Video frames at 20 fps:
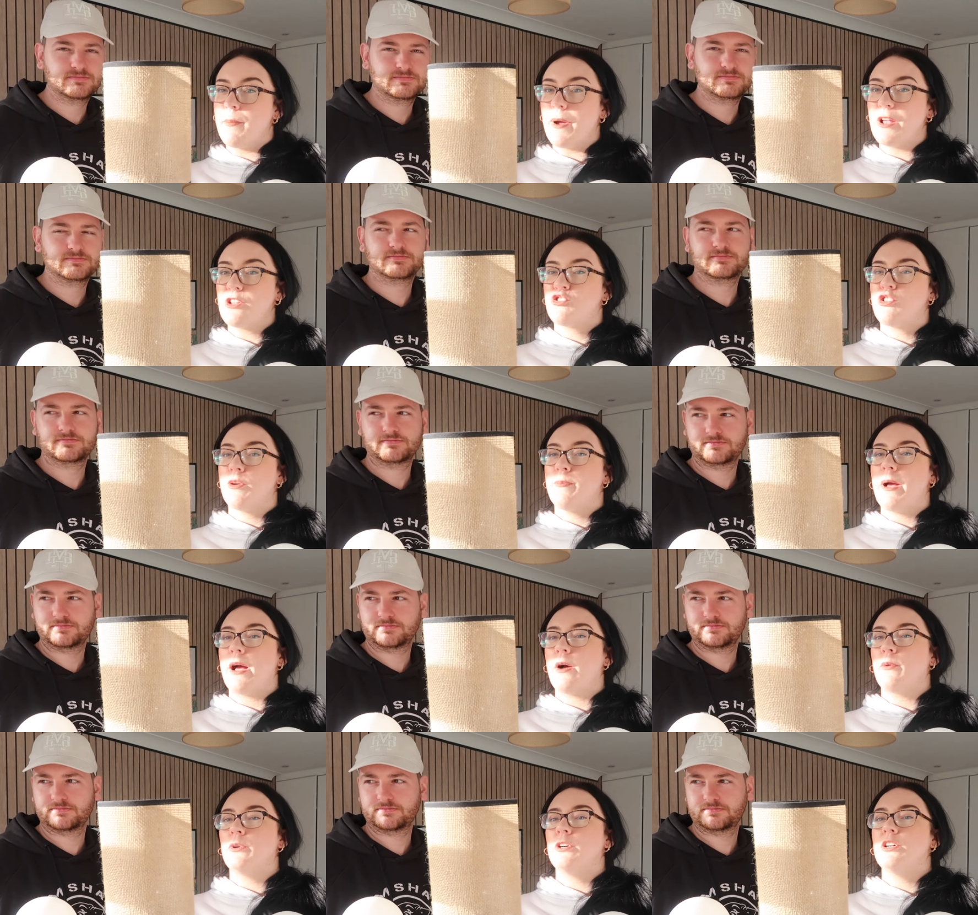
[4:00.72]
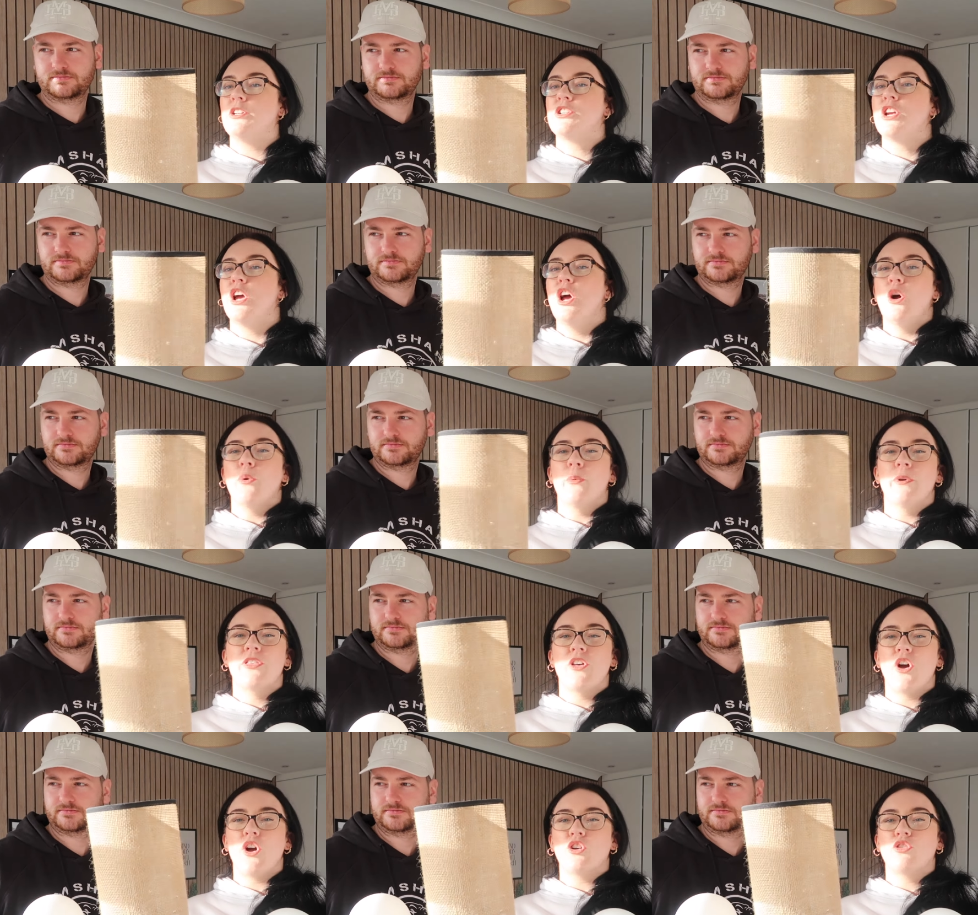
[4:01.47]
Speaker 1: Battery powered. We
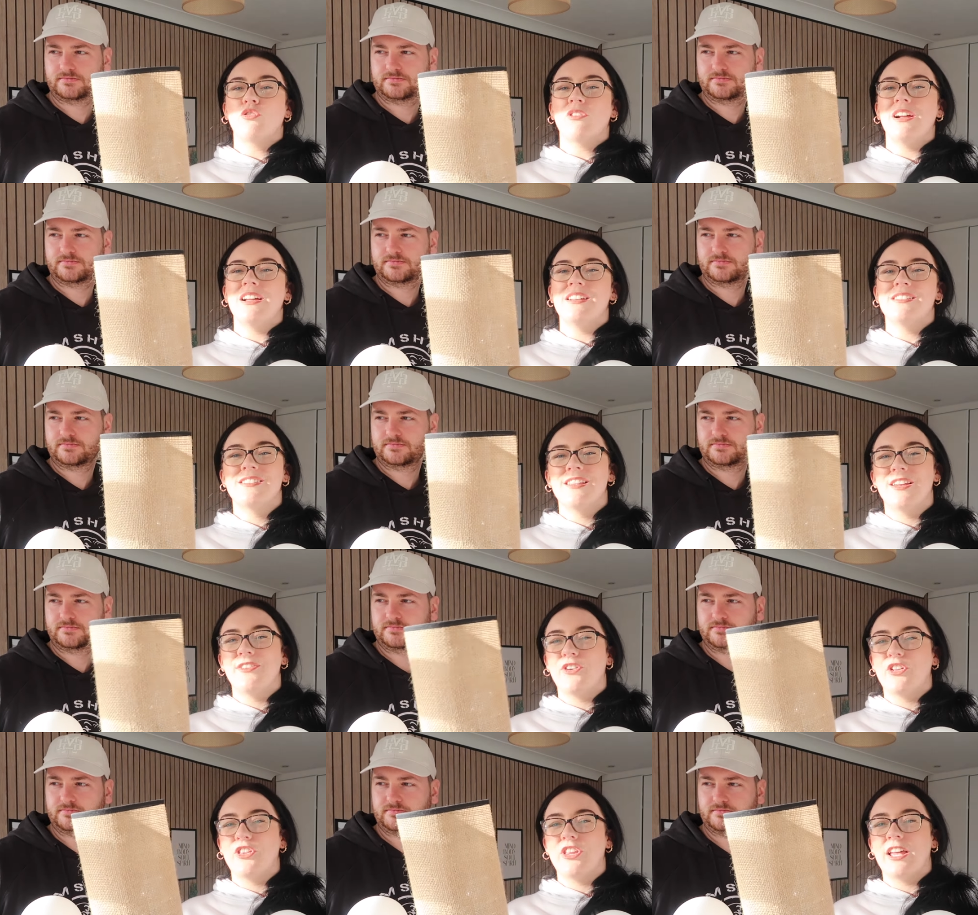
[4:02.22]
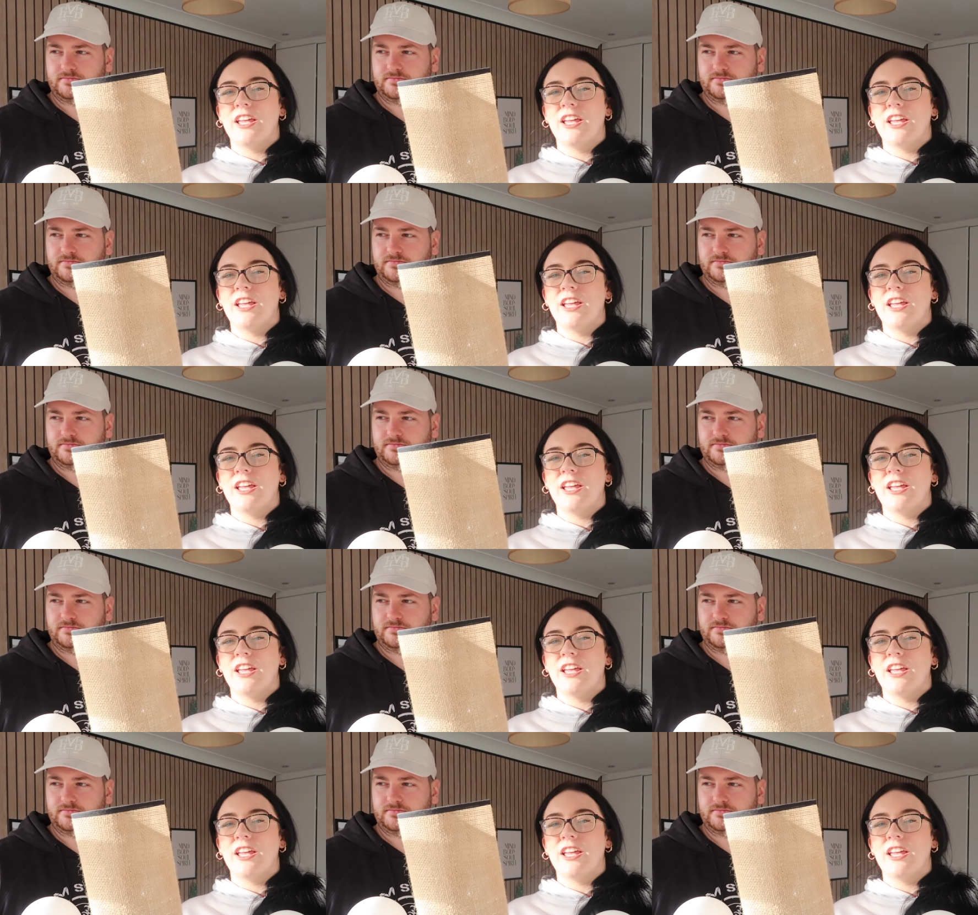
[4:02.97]
thought, great, save on